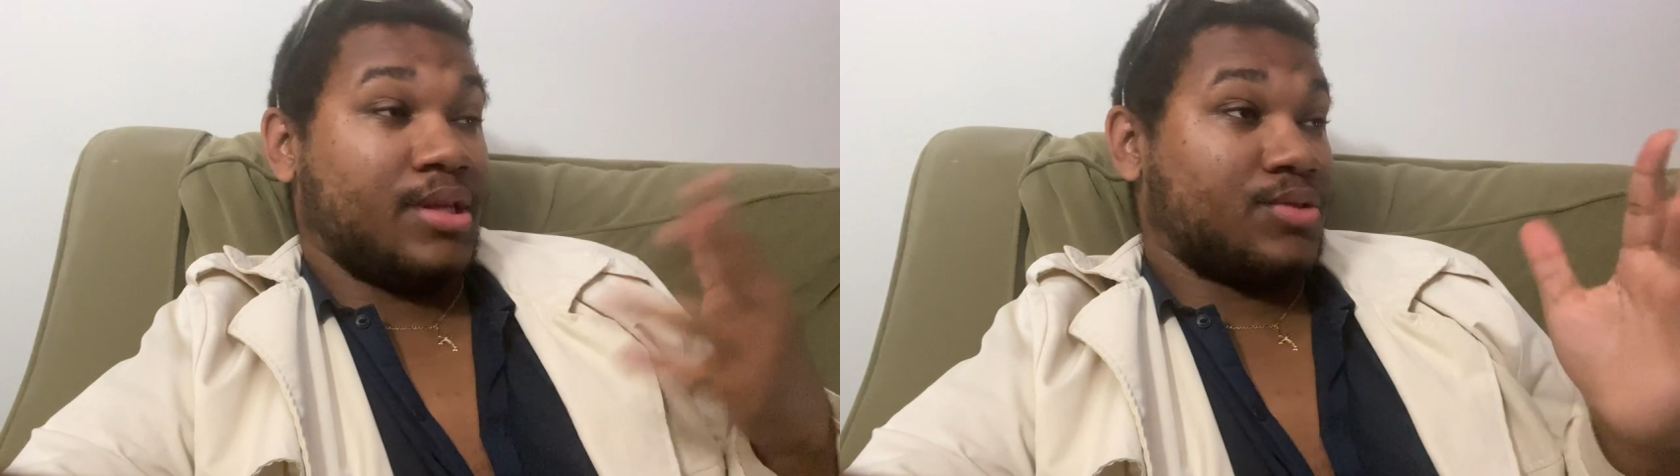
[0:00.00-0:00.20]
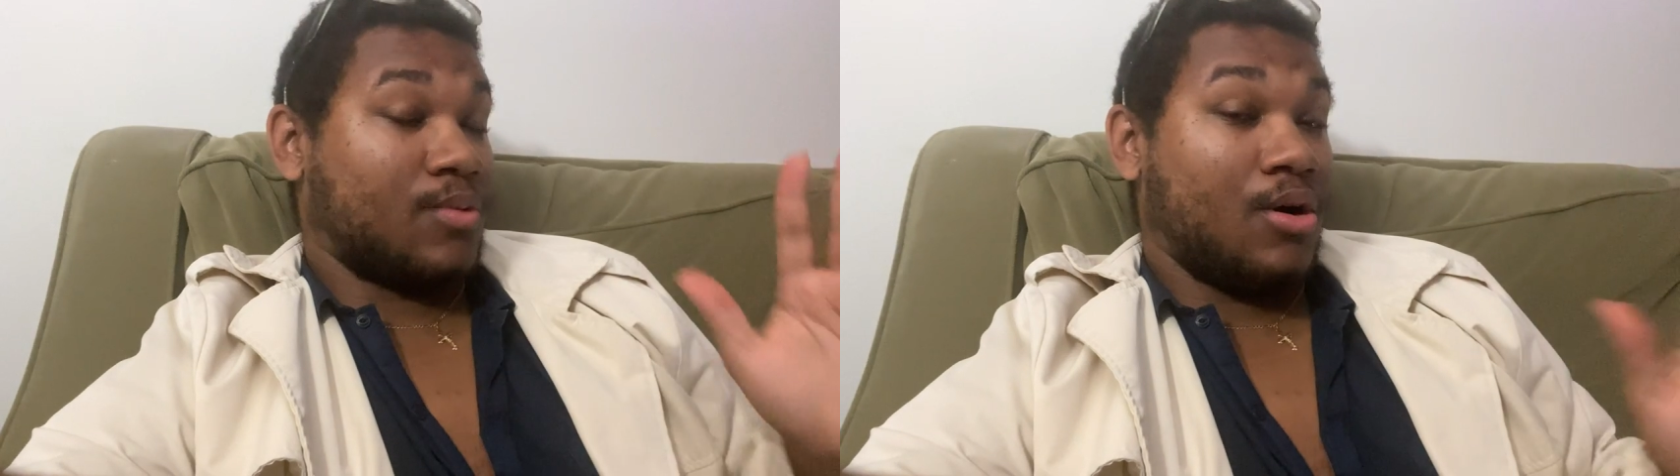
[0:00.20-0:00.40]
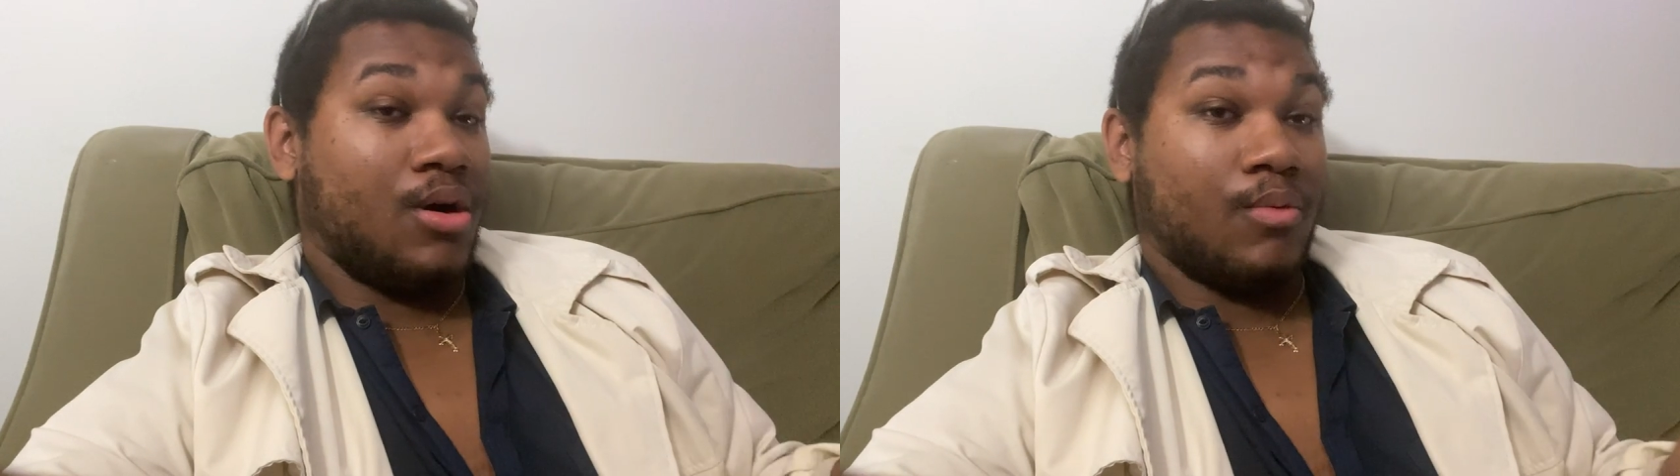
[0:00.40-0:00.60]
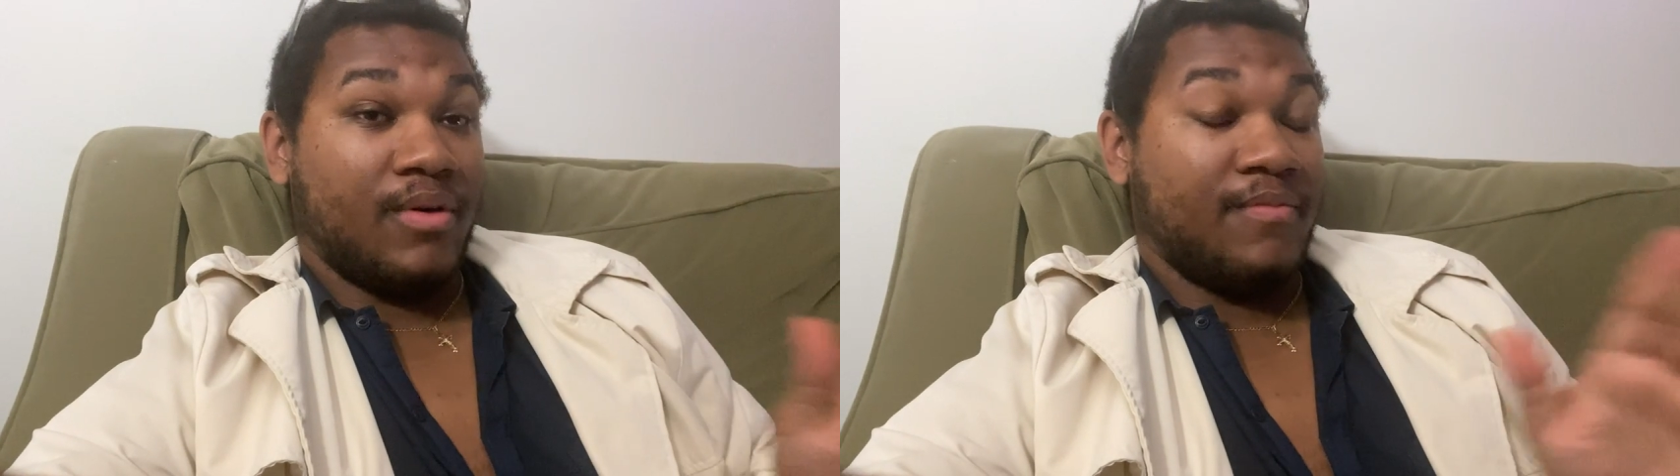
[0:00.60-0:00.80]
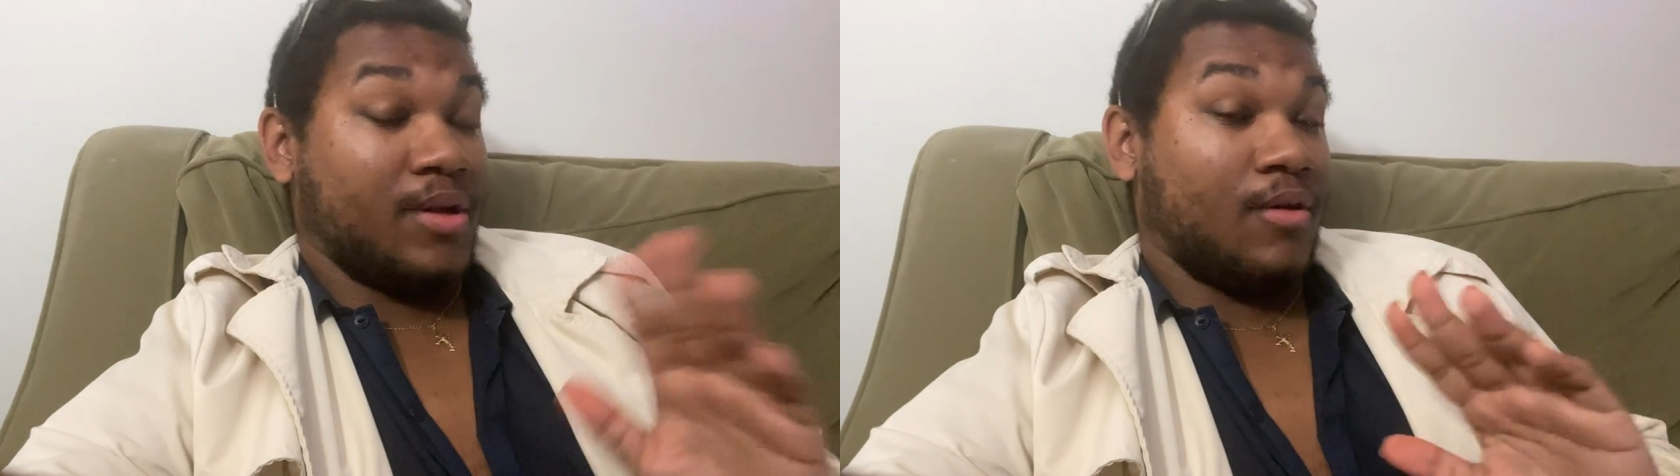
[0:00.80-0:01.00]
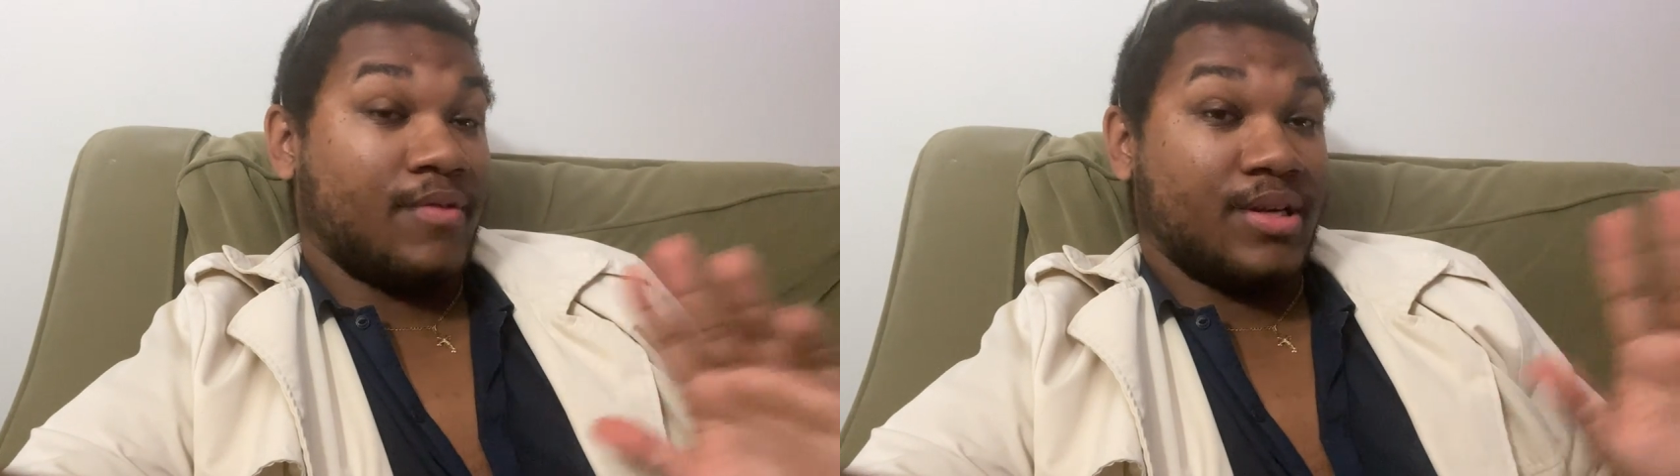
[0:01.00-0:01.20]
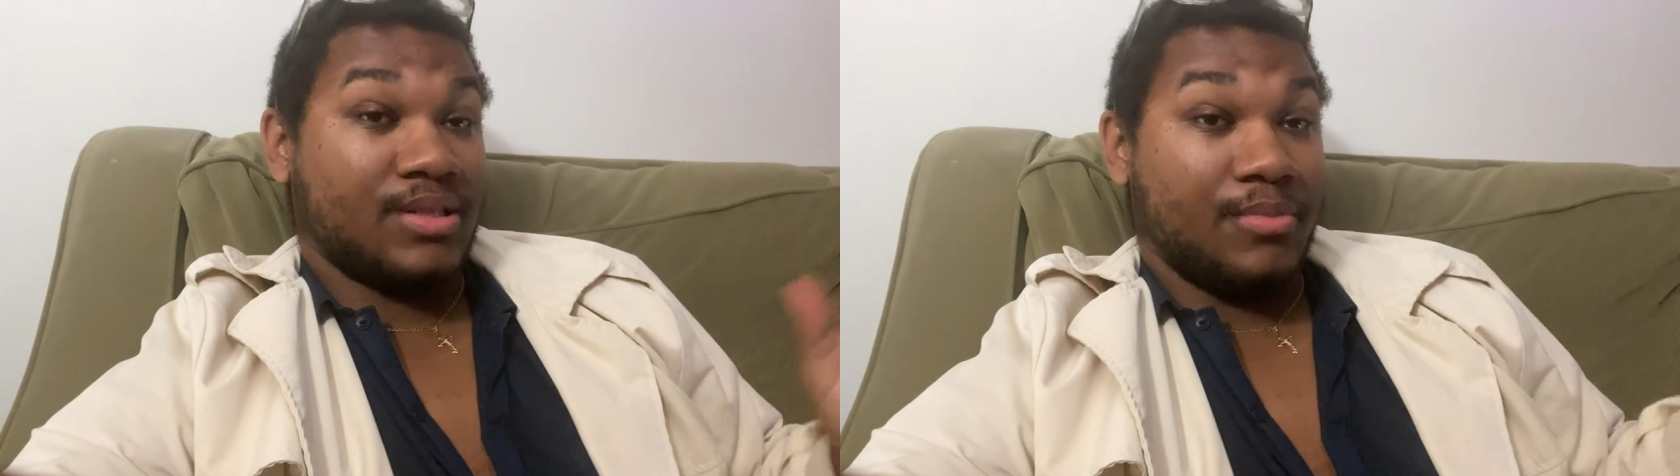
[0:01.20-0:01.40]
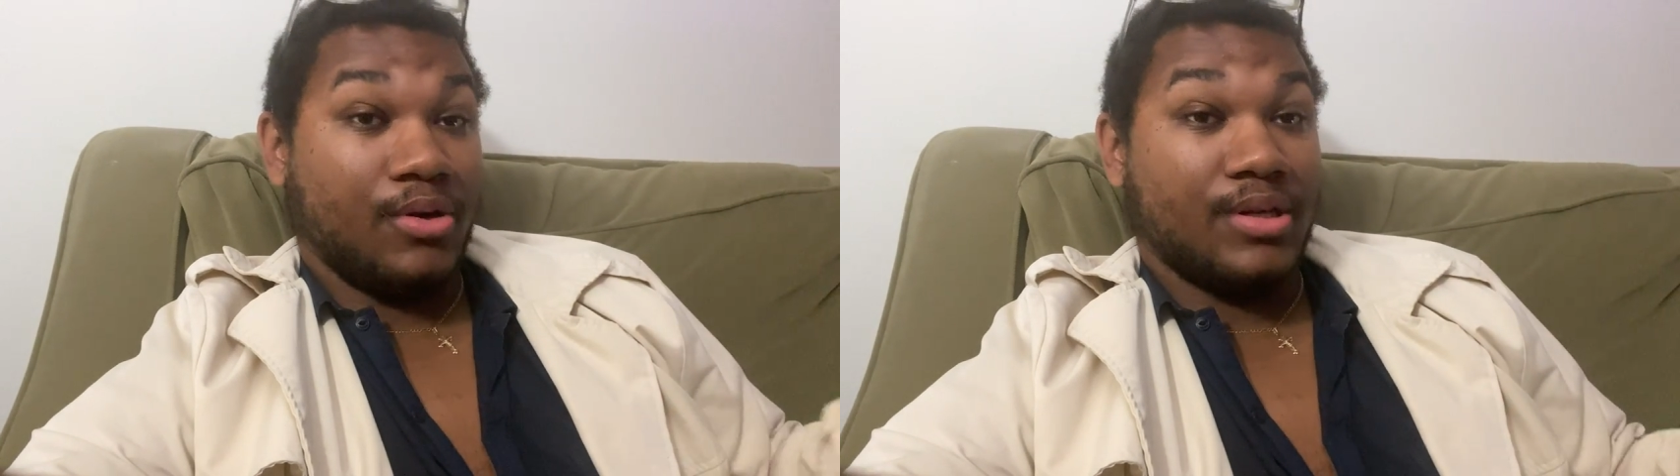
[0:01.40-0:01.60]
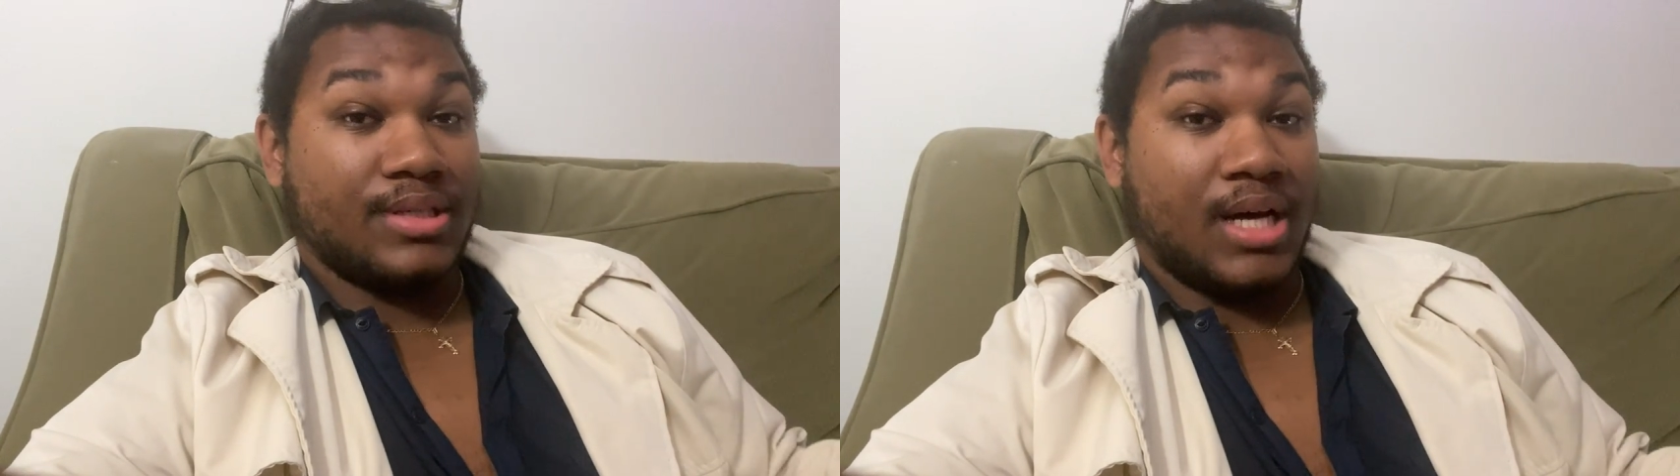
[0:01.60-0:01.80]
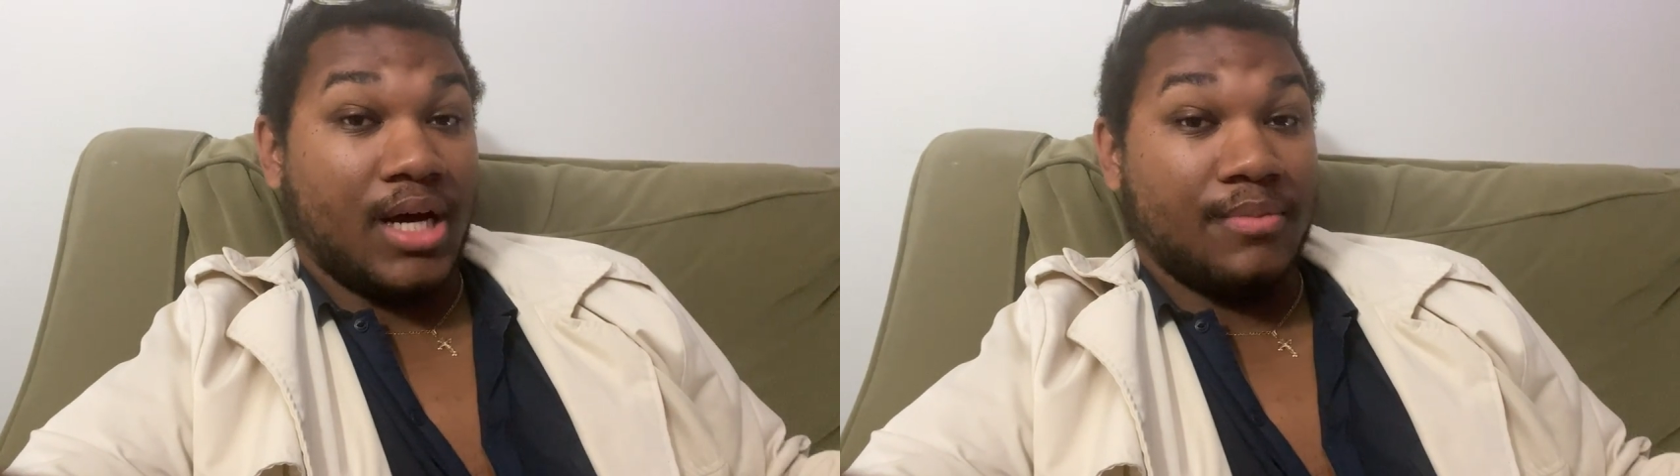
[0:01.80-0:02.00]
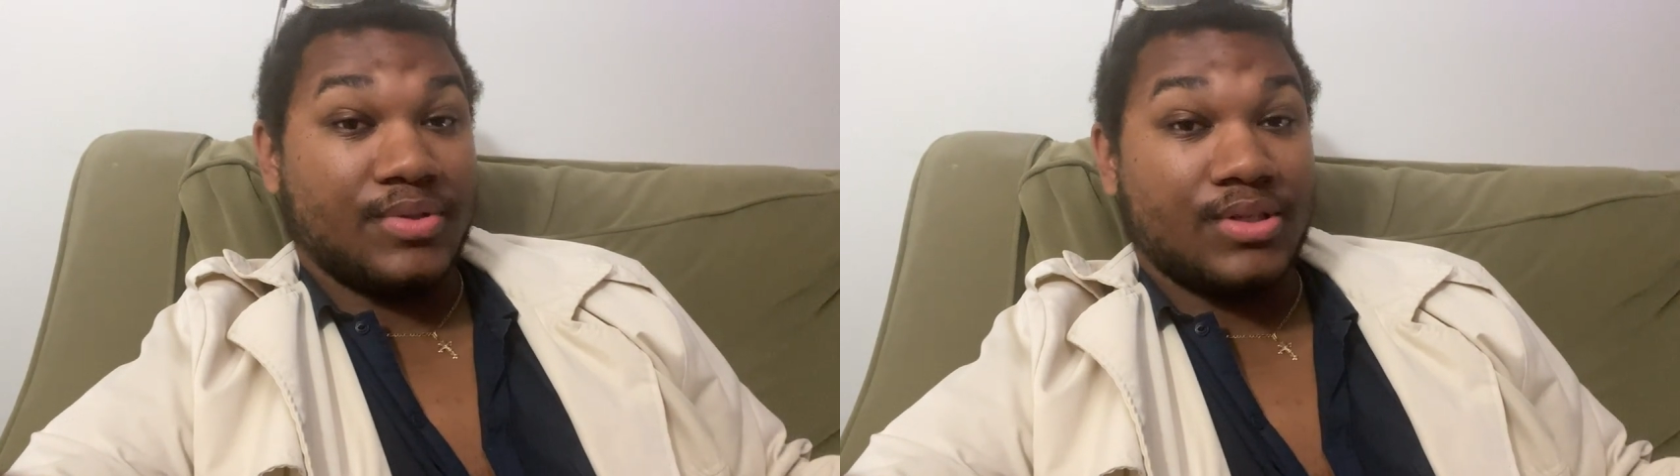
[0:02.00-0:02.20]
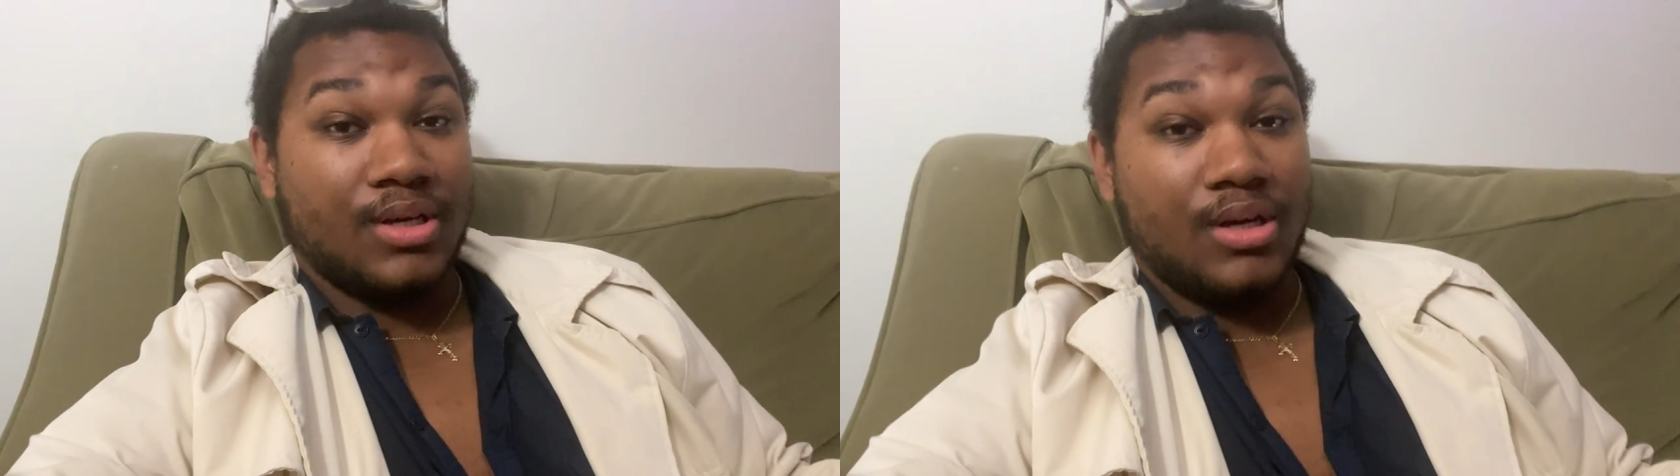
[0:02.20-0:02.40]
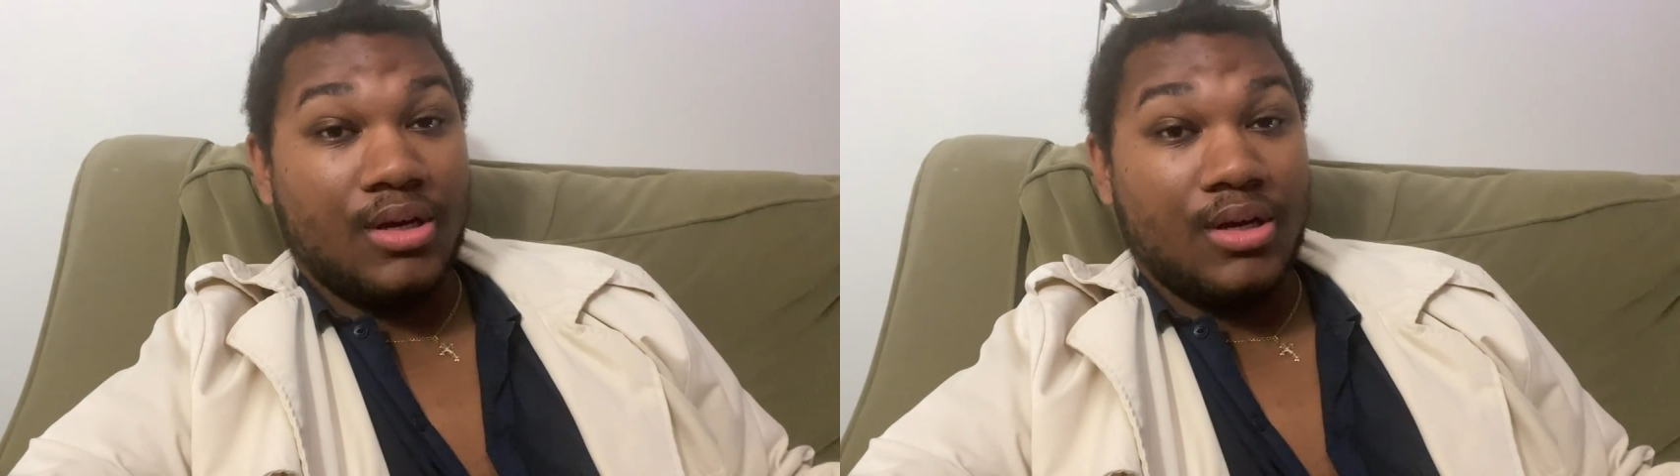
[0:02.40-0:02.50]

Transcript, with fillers: It's wrong. We've been over this a million times.